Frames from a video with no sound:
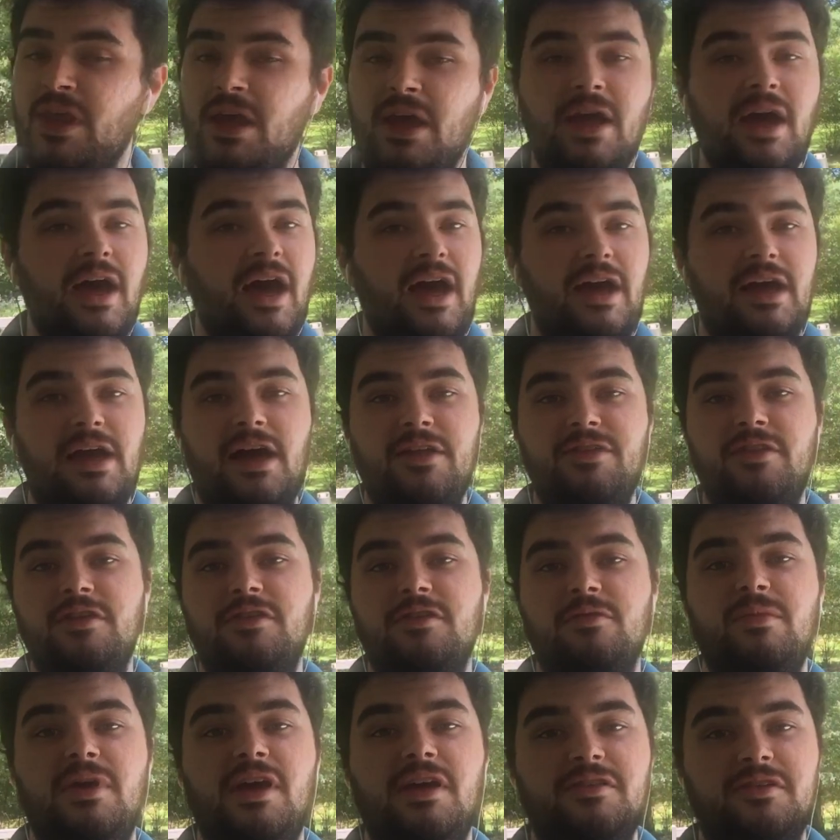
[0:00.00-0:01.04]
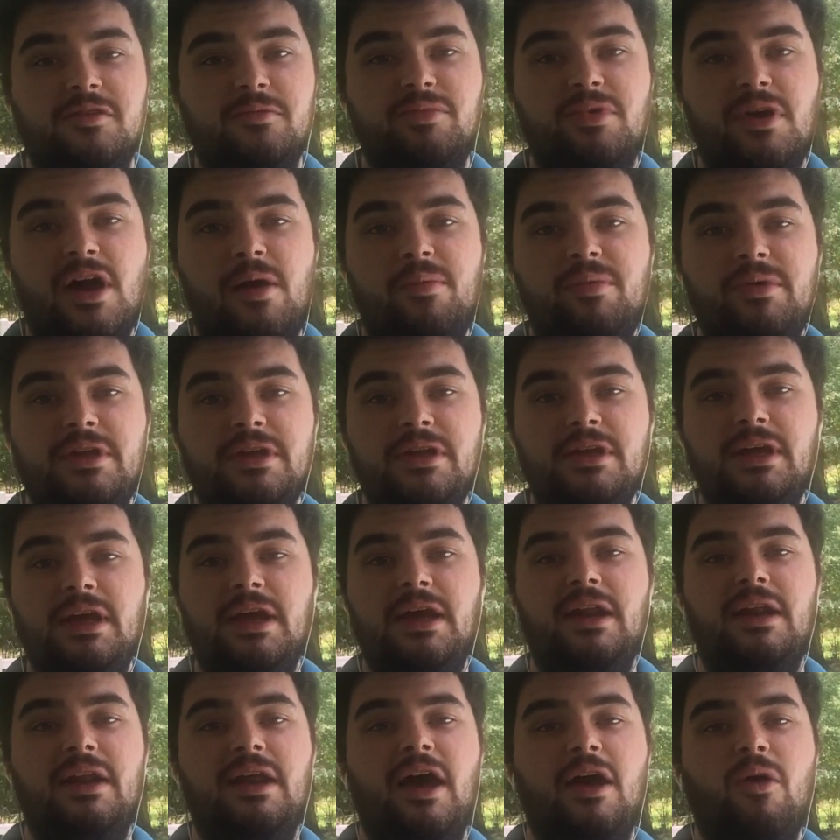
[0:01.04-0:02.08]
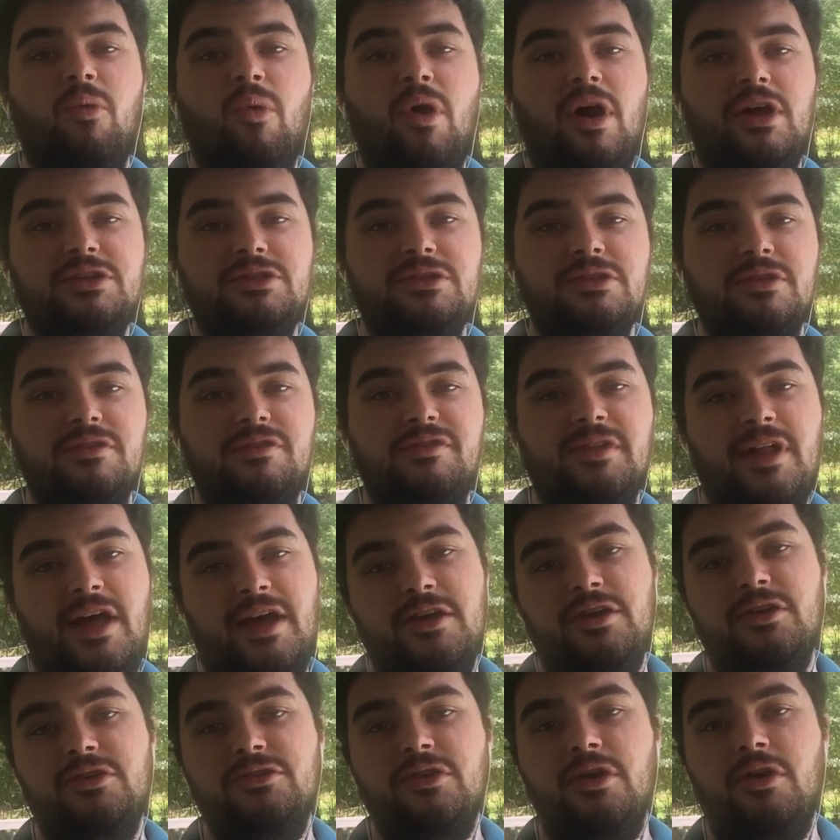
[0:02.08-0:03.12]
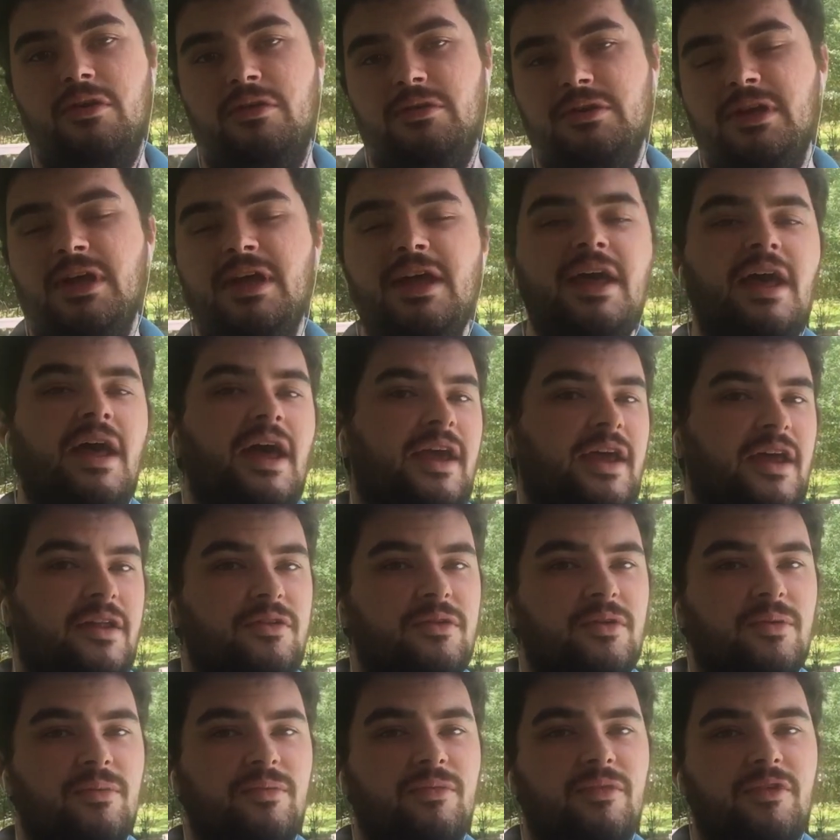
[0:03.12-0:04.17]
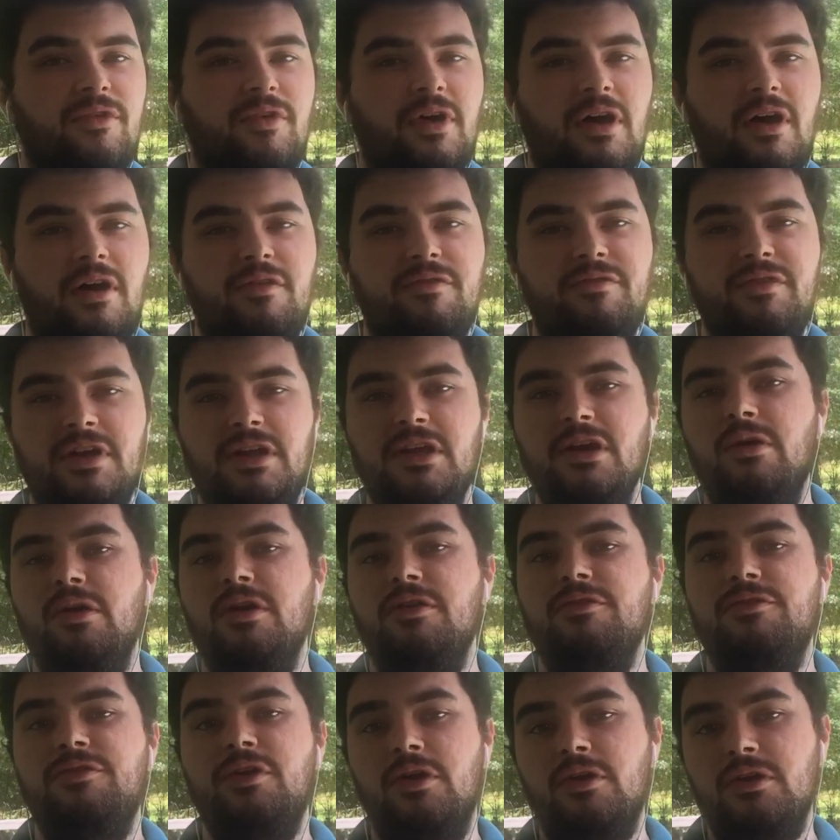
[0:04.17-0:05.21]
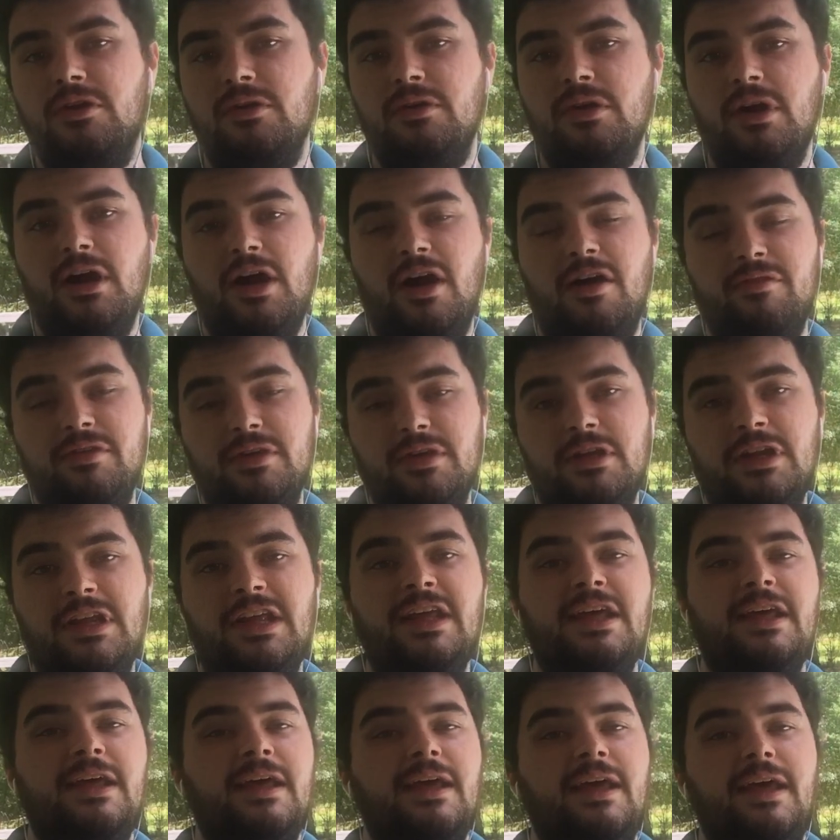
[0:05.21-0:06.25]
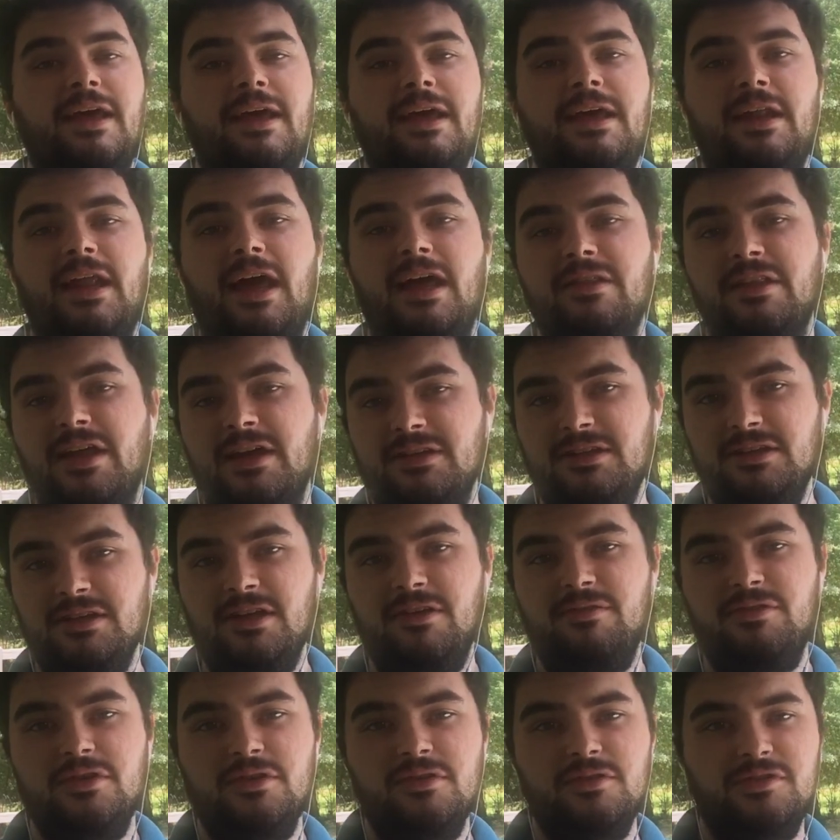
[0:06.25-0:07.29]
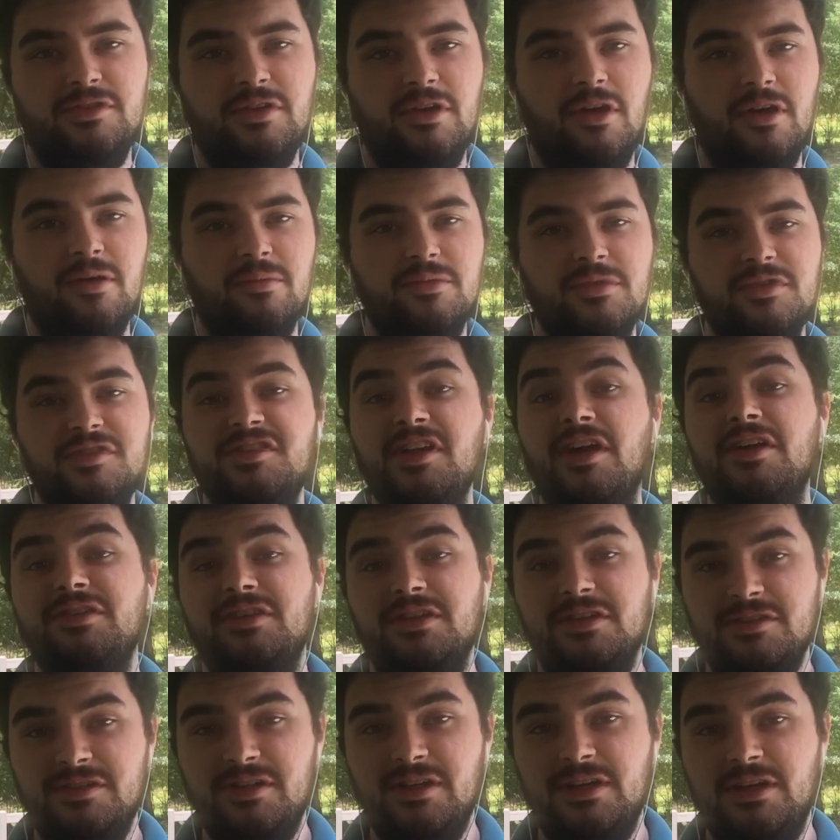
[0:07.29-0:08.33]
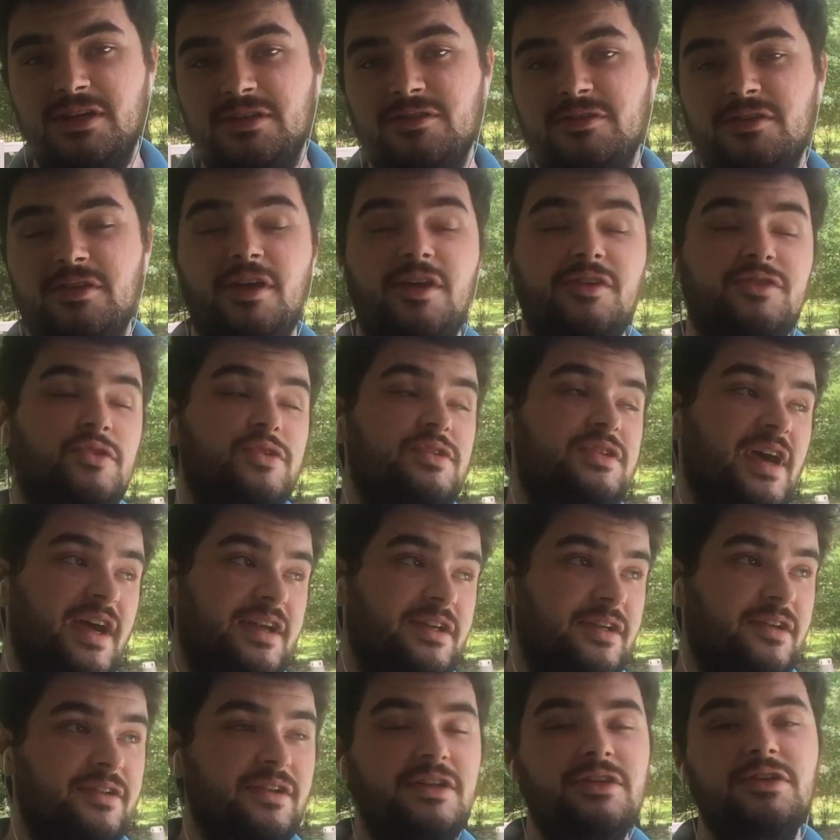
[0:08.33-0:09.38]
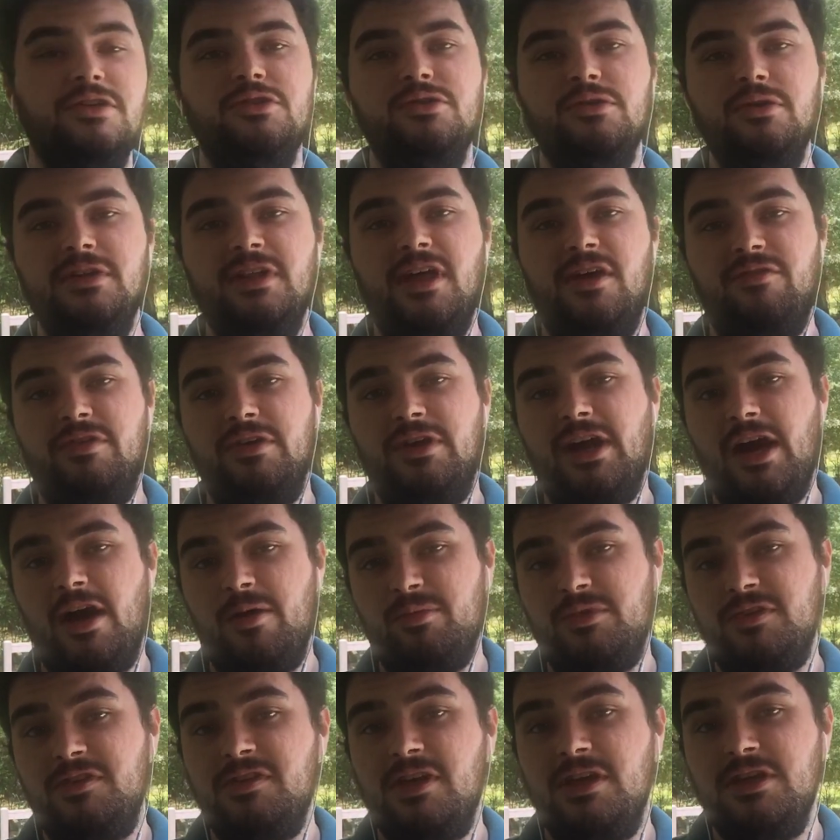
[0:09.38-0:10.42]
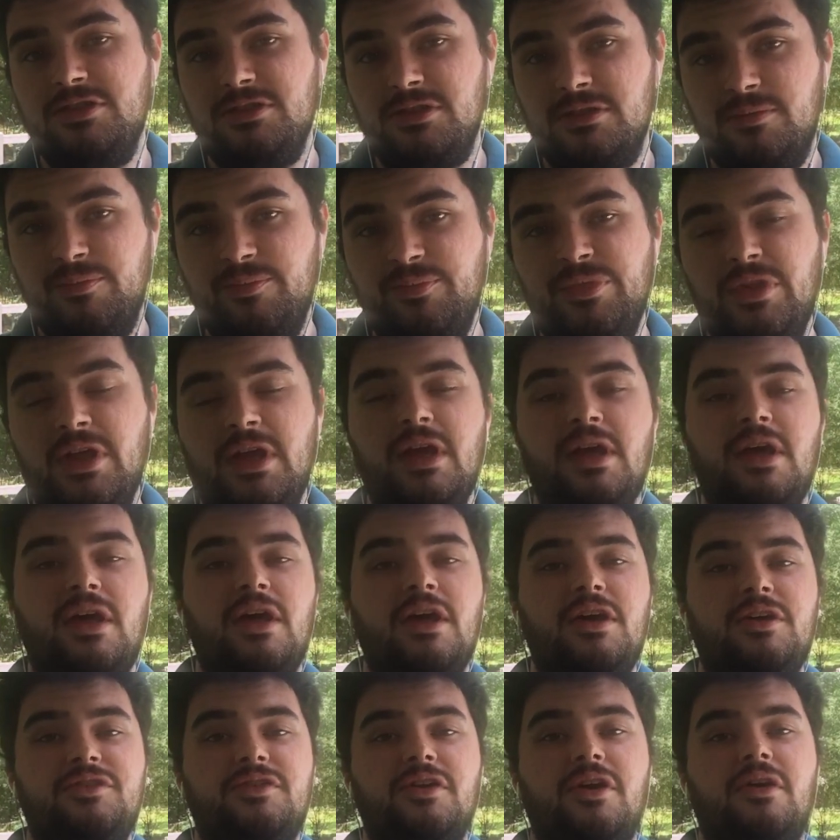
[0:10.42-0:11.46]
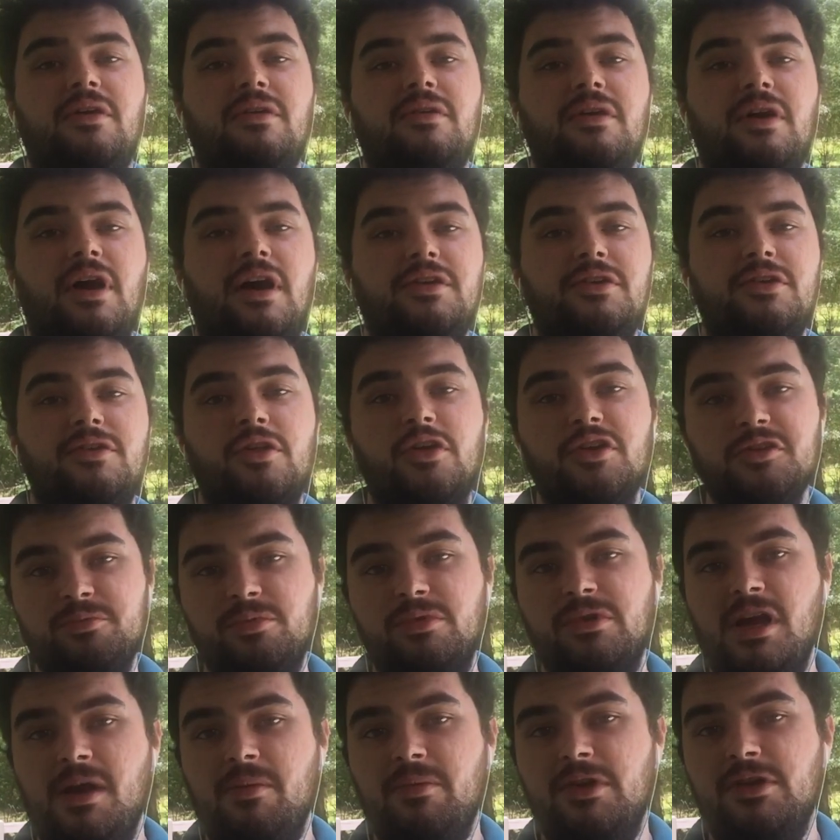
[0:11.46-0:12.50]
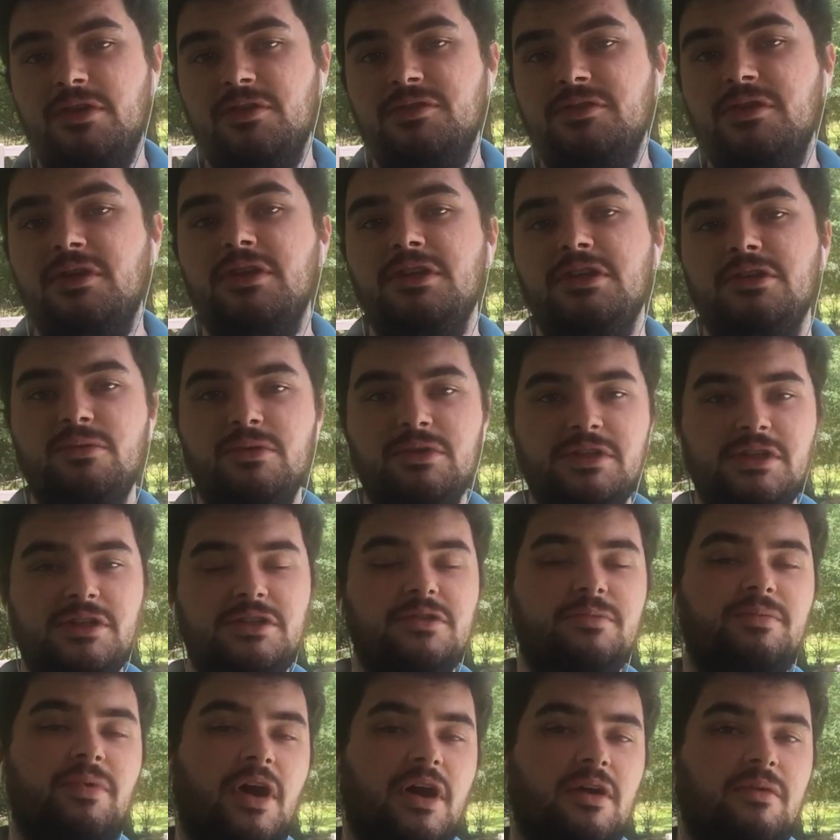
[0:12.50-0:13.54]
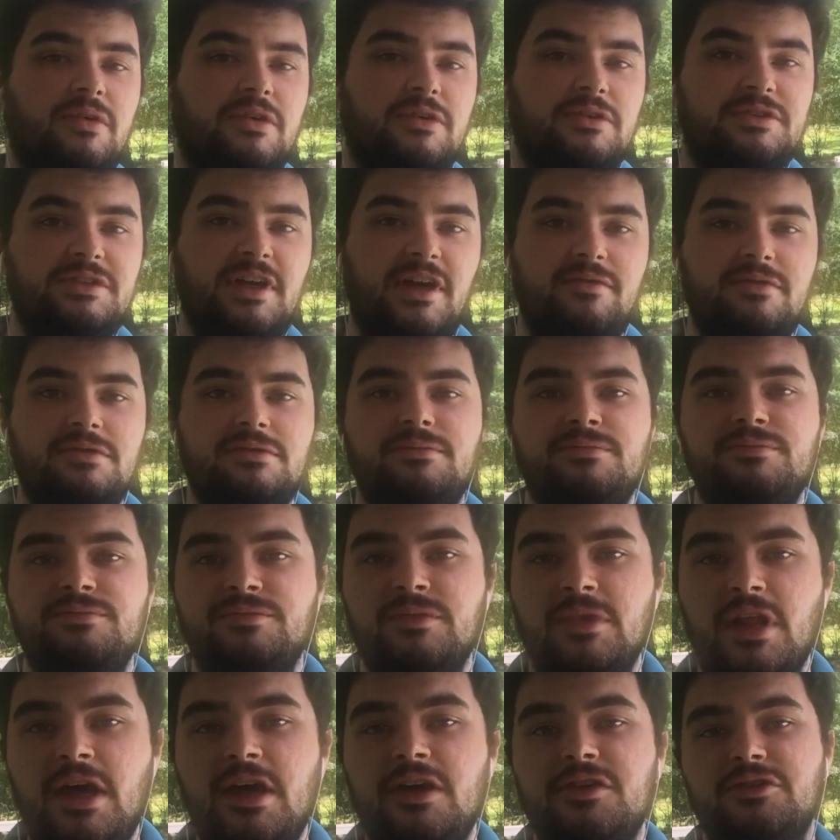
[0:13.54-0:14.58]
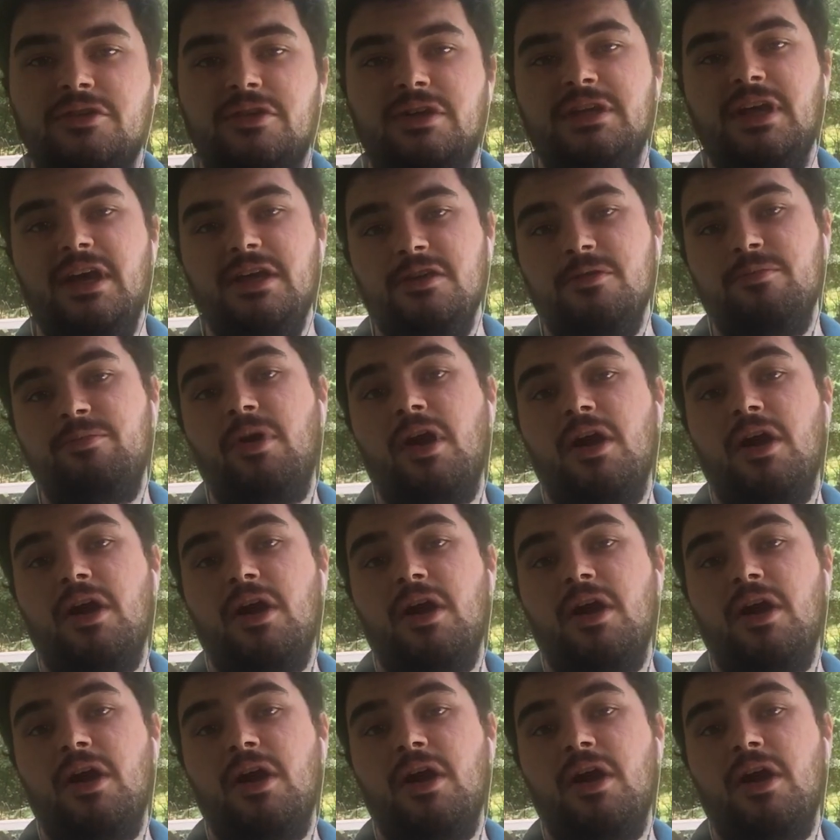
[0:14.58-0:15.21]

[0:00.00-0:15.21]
I've got this amazing property and I want you to fly your drone, get some video and photo of it, and I'd like to give you some Celtics tickets. So technically you're doing that for compensation. So under those parameters, you would need your Part 107. So to get your Part